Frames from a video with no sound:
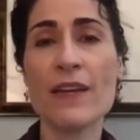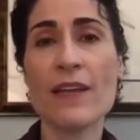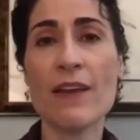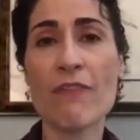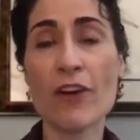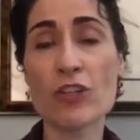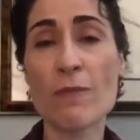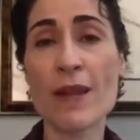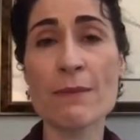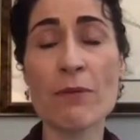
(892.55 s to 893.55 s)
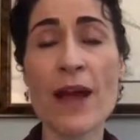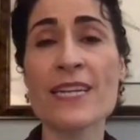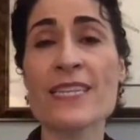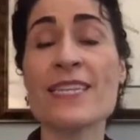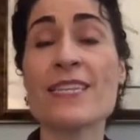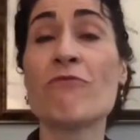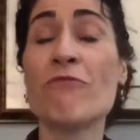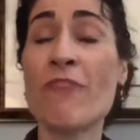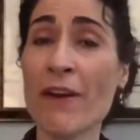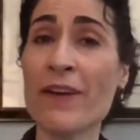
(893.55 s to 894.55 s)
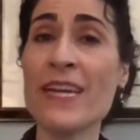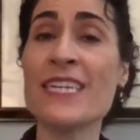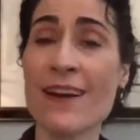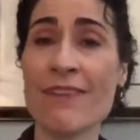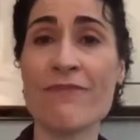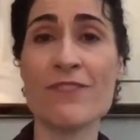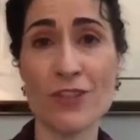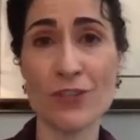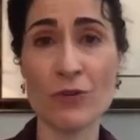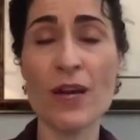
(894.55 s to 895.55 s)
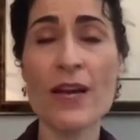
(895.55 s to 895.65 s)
in a functional medicine practice is very tough to do.